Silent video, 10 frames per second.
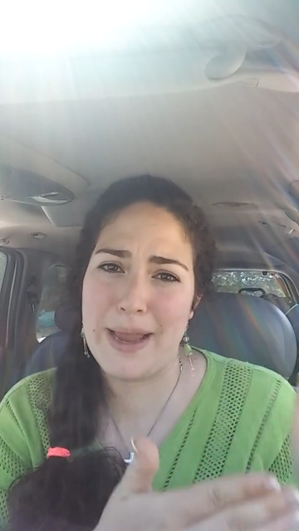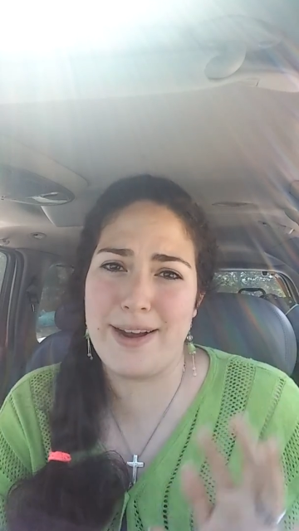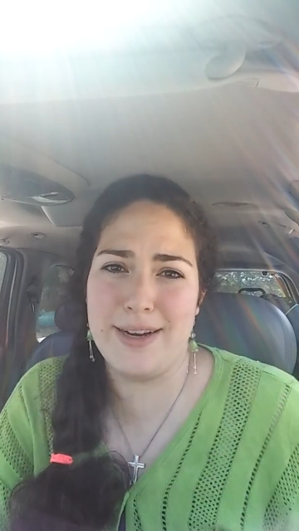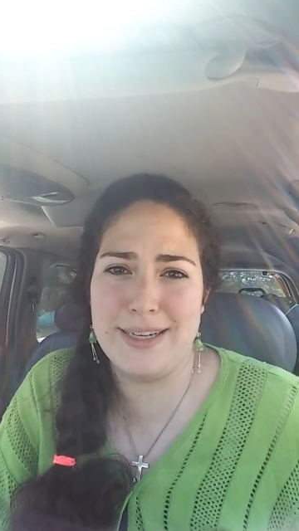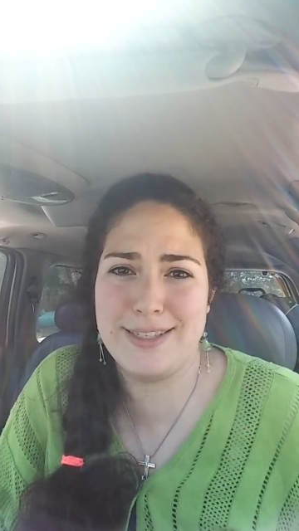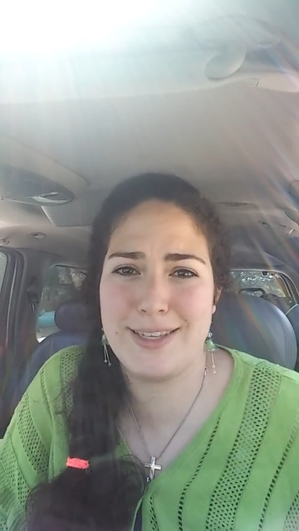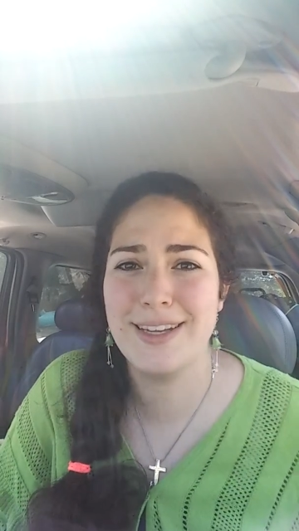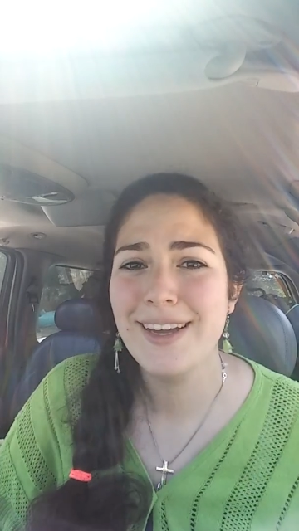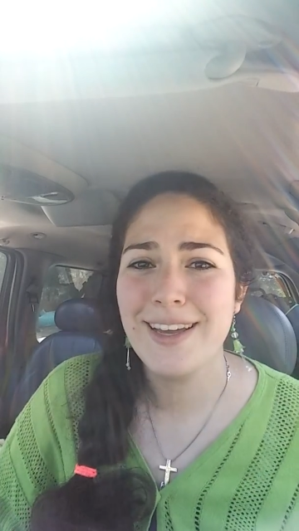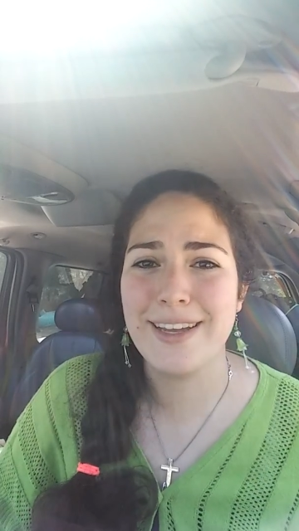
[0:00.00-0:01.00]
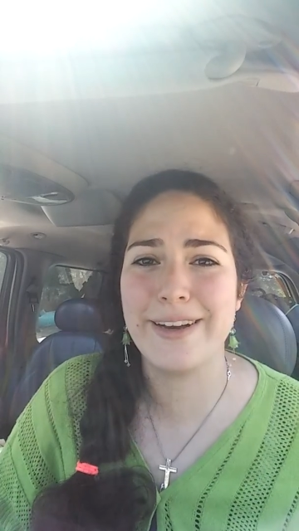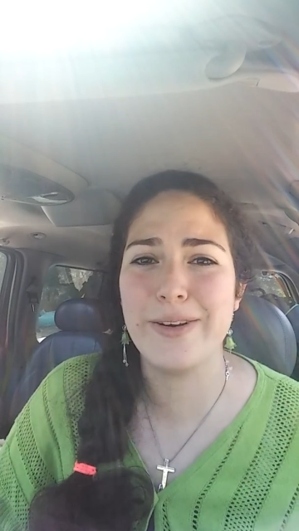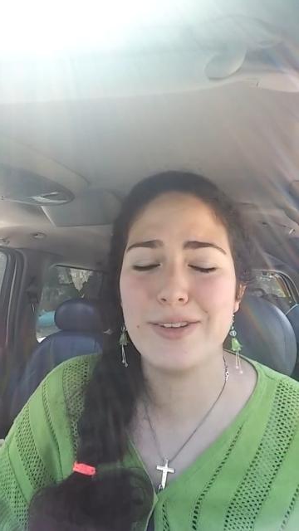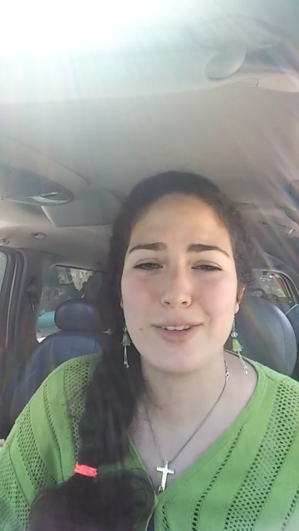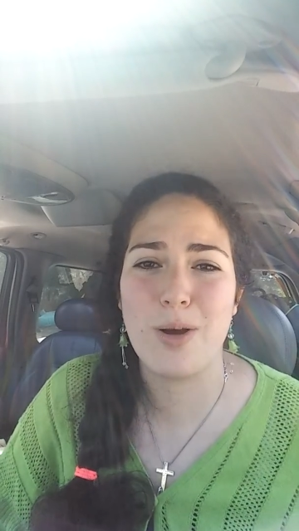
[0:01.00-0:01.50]
parents, you
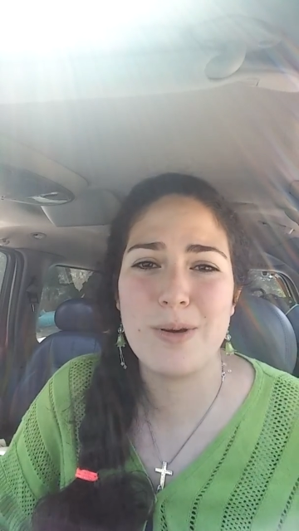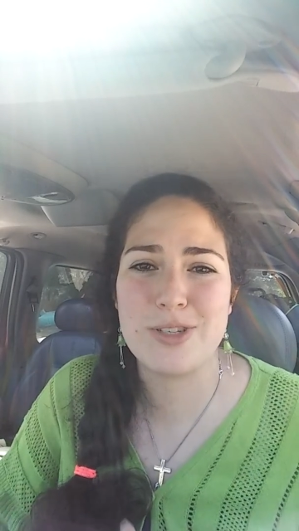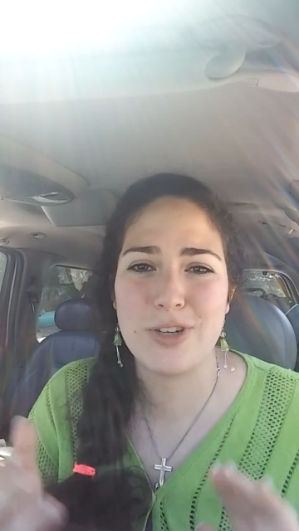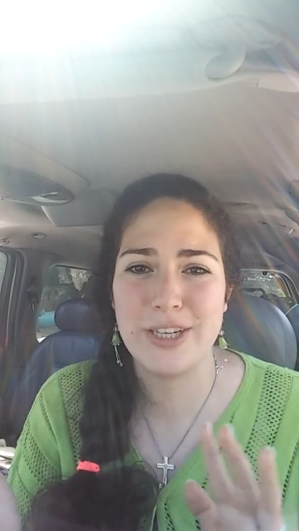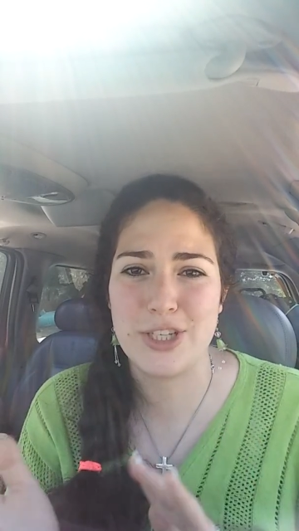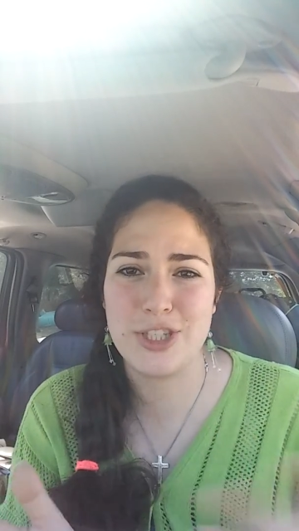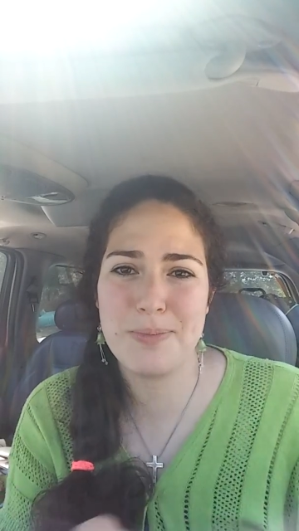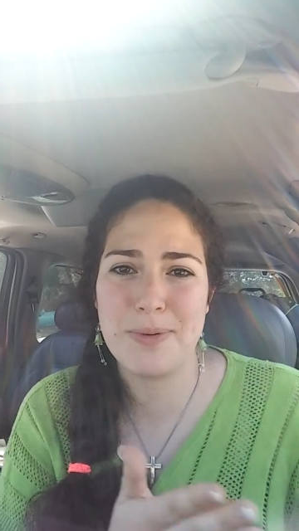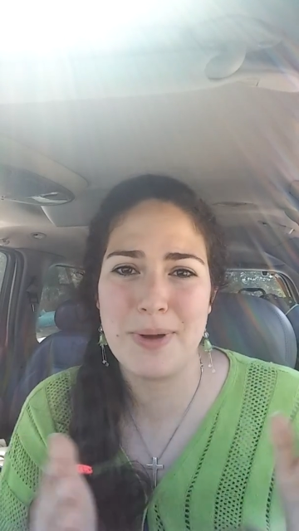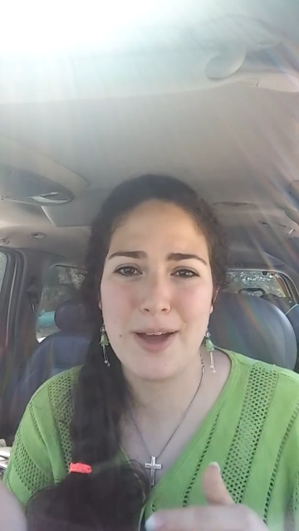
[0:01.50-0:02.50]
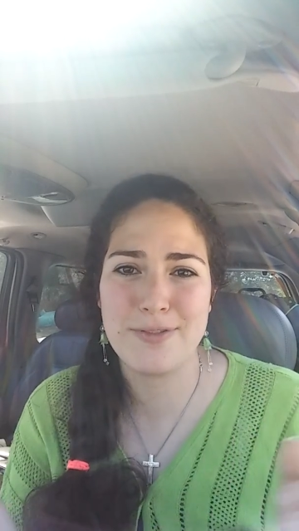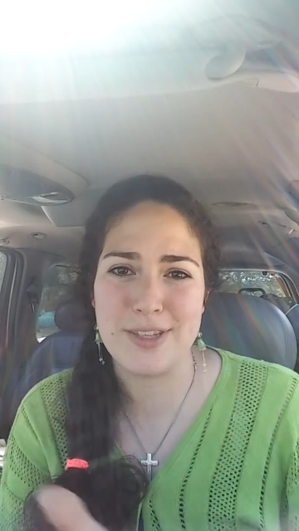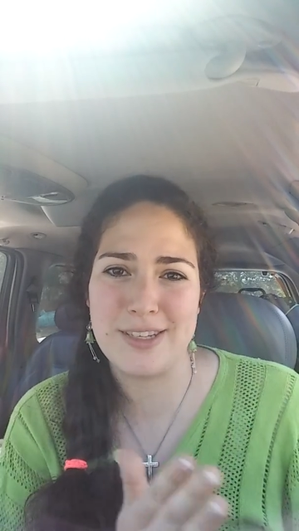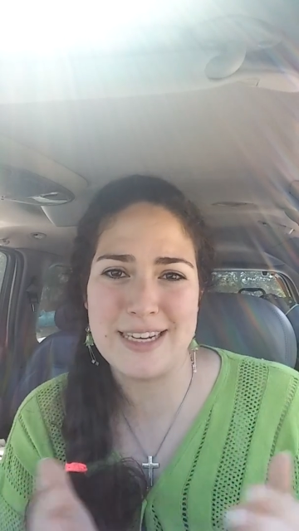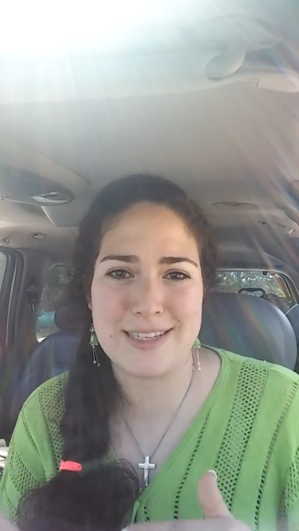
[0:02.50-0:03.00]
know, they're always trying to ship them off
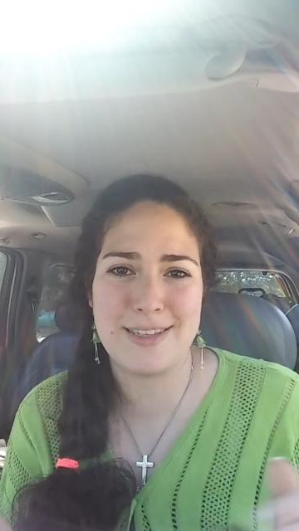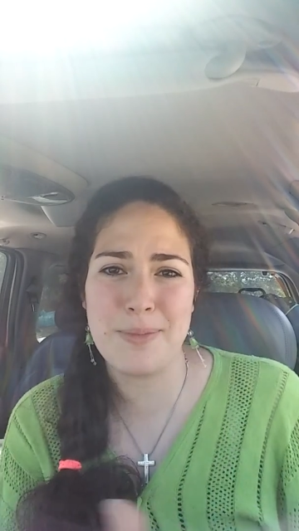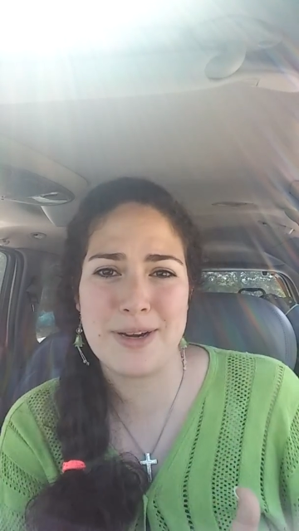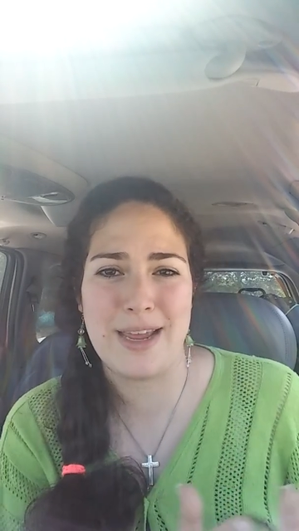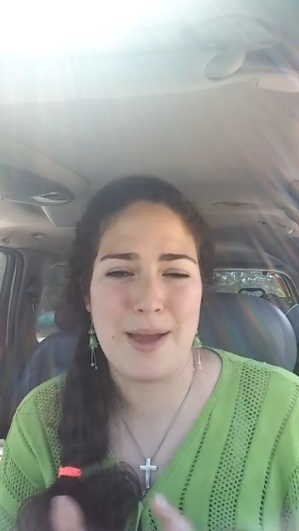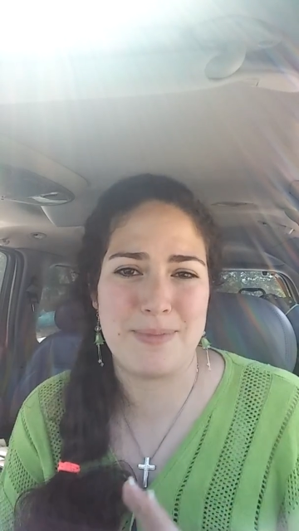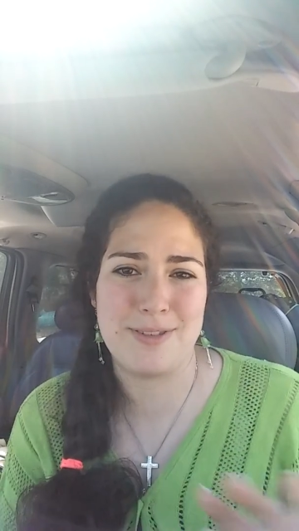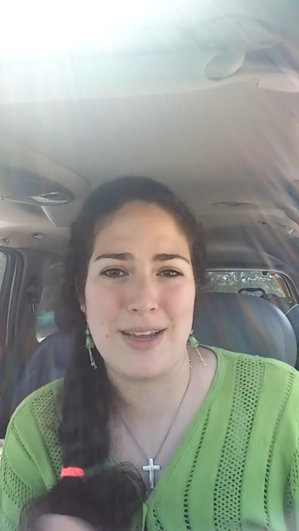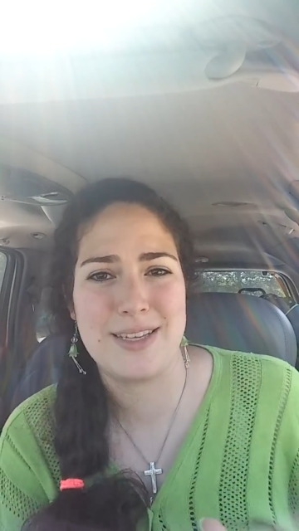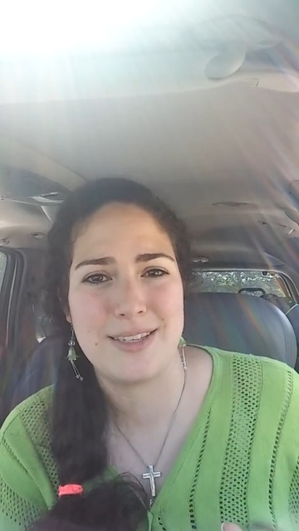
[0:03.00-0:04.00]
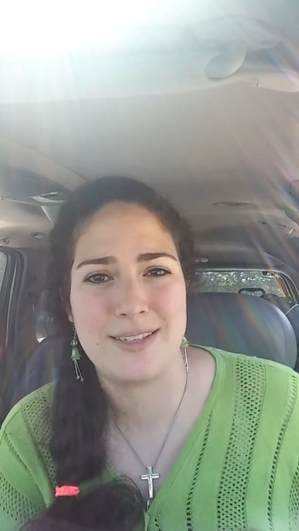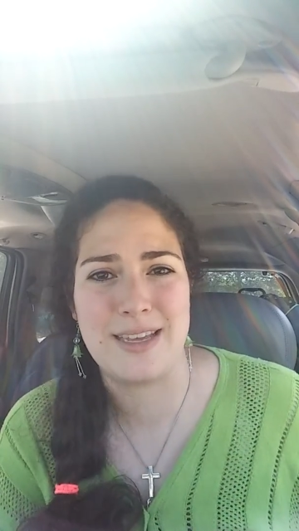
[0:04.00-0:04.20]
to the next summer camp as fast